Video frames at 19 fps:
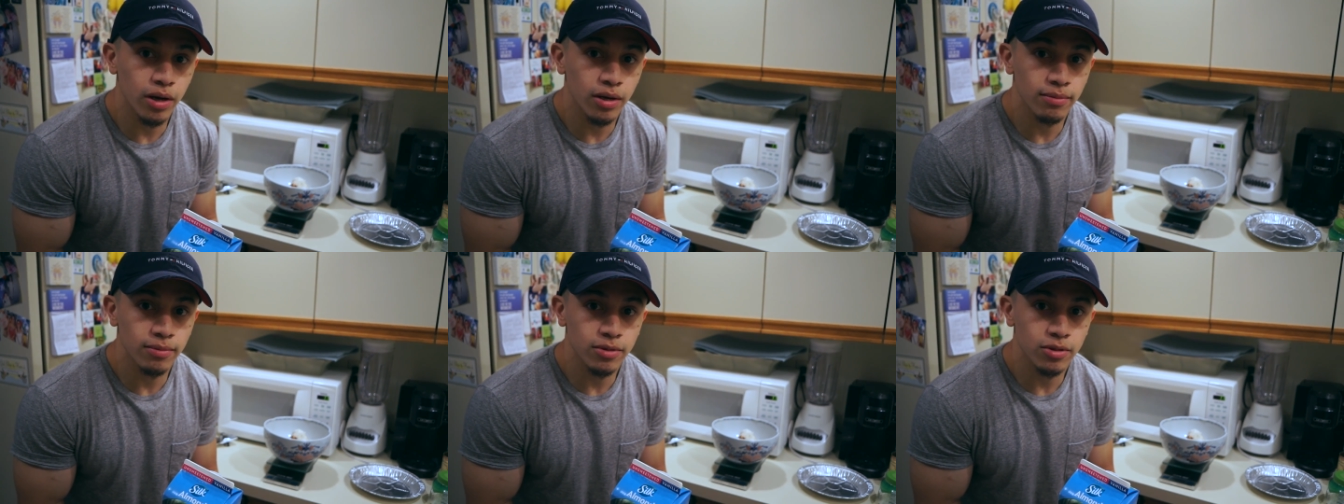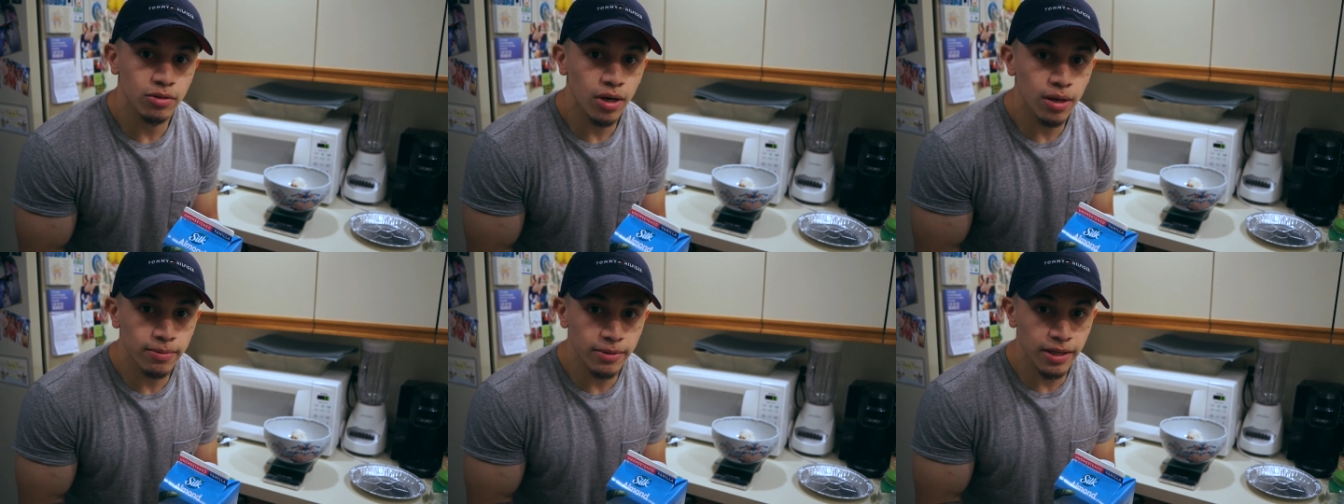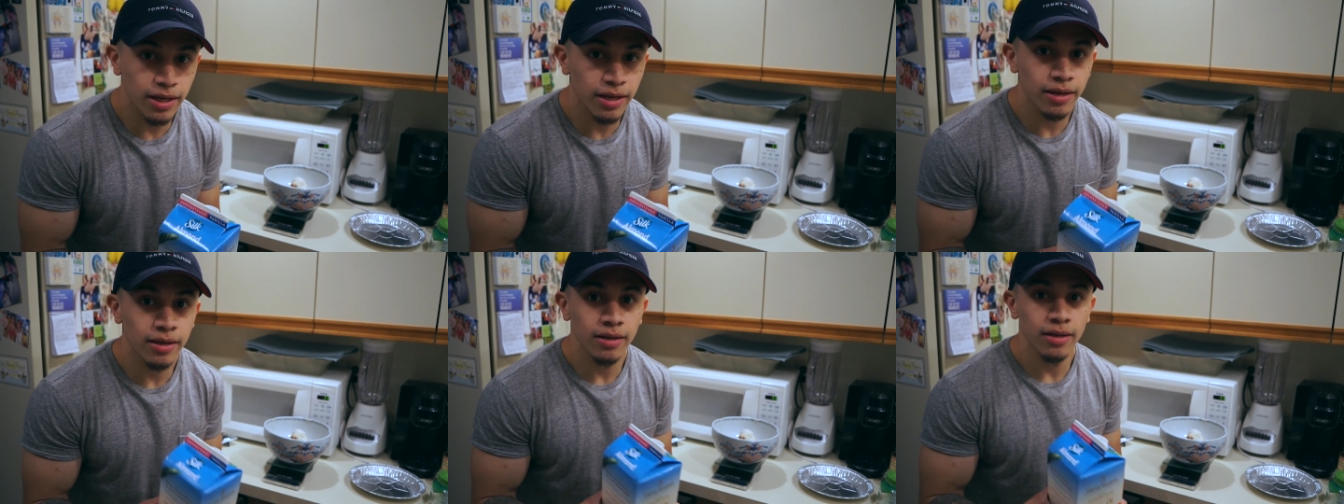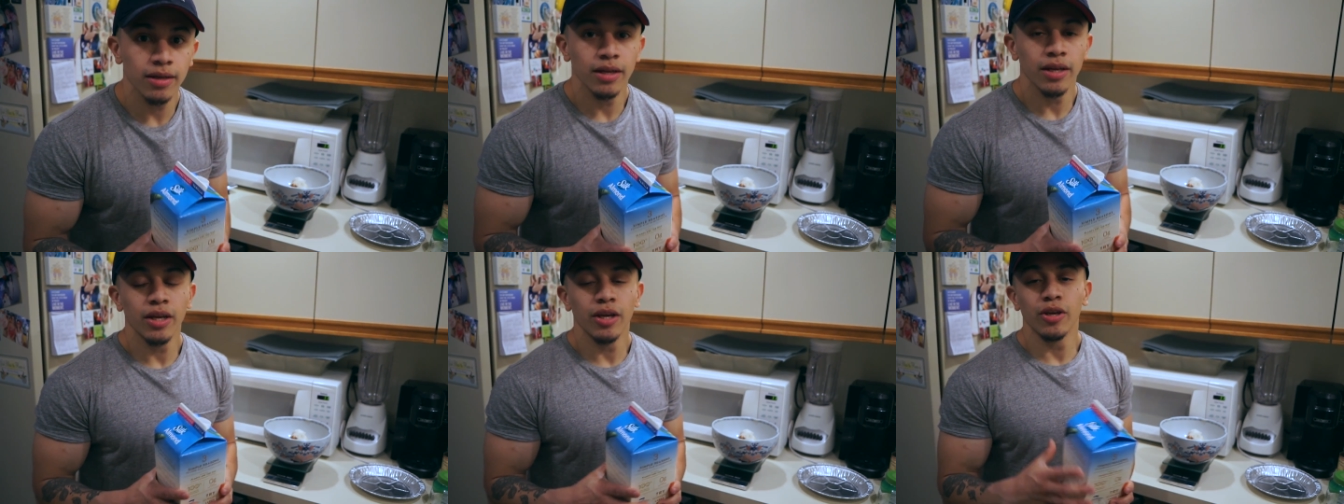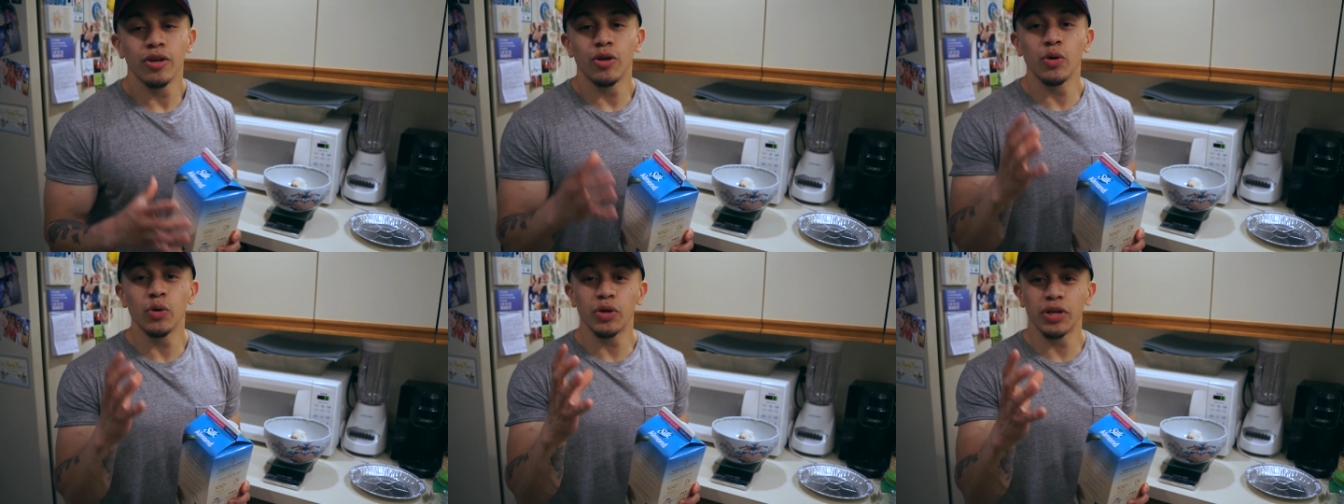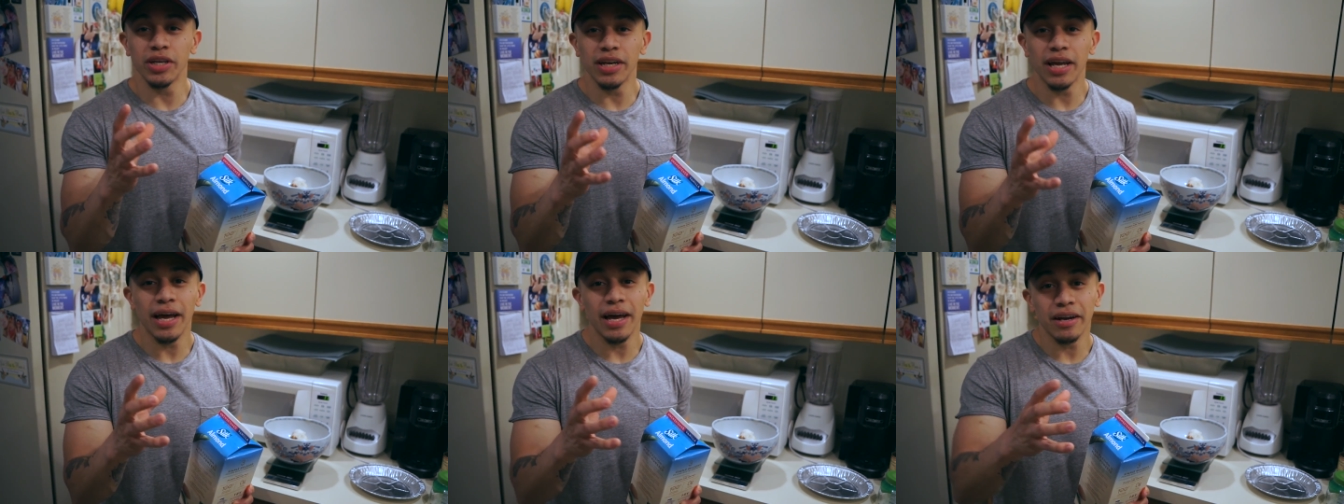I almost dropped that. You
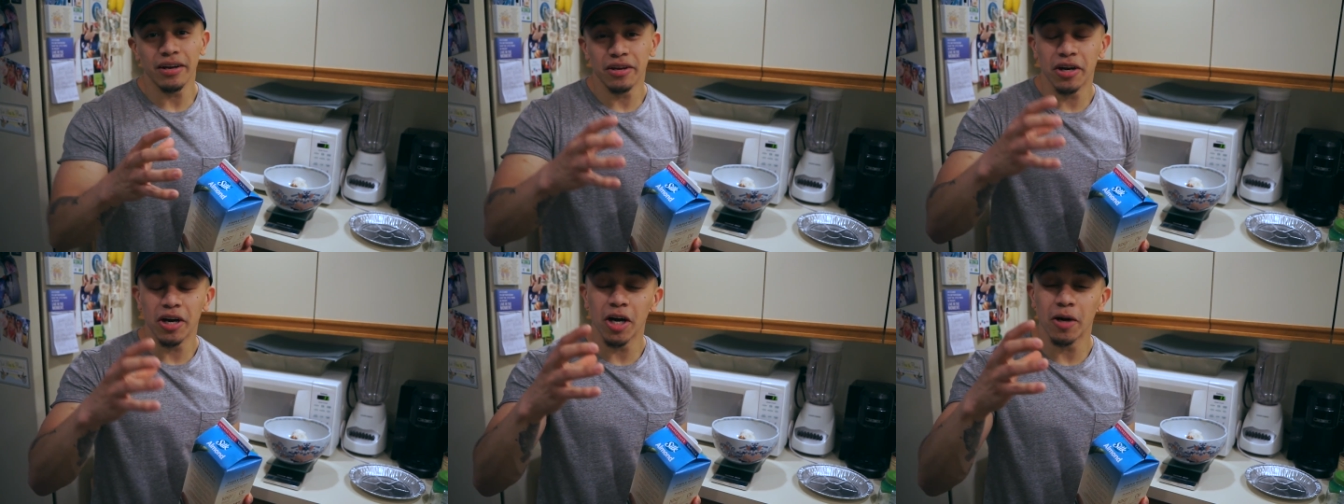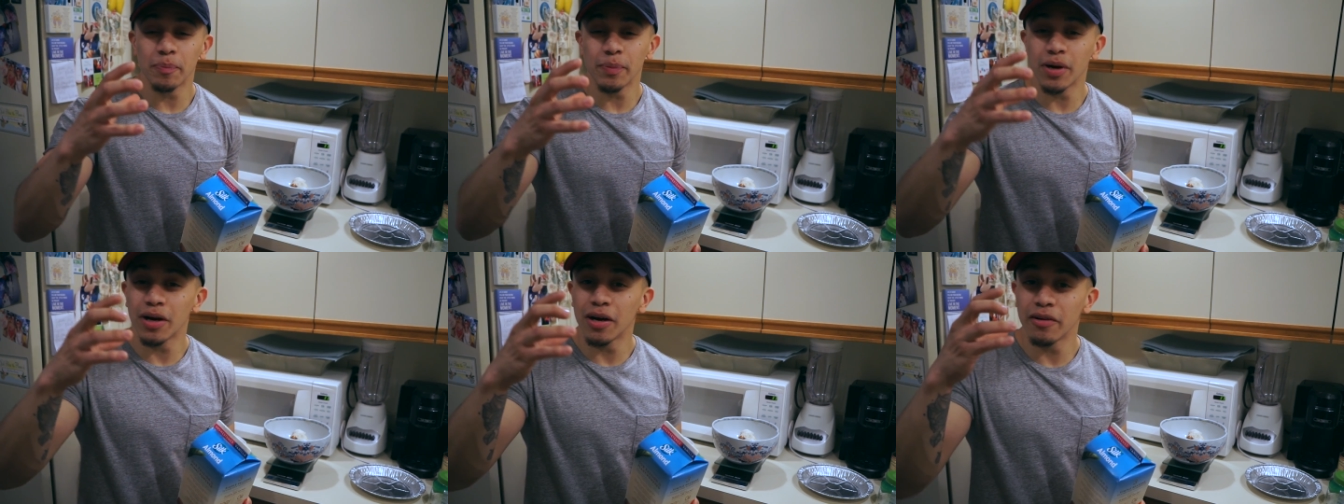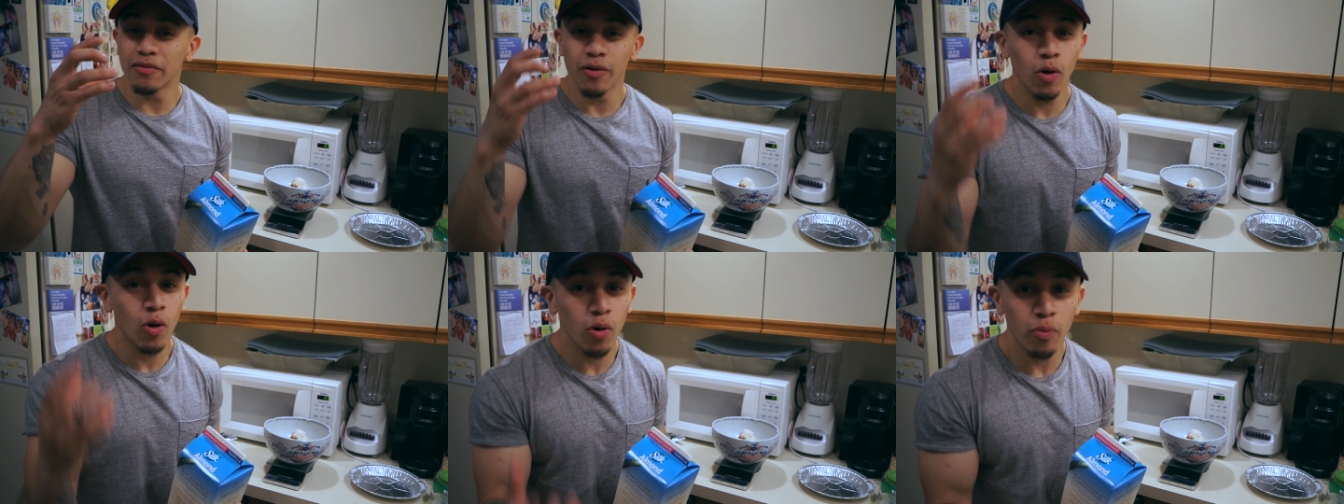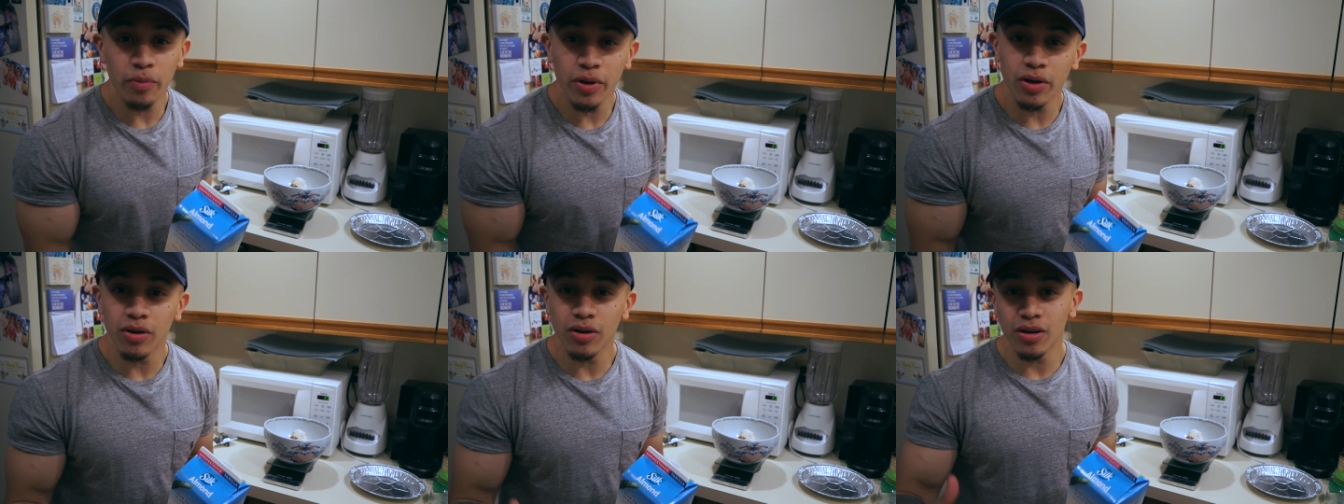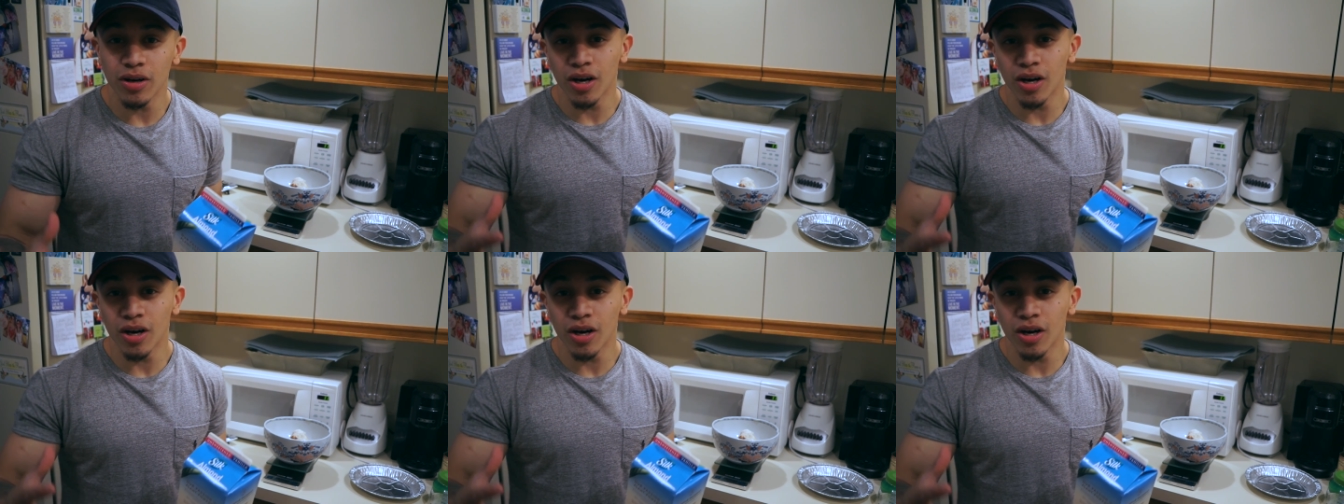can add a cup of whole milk,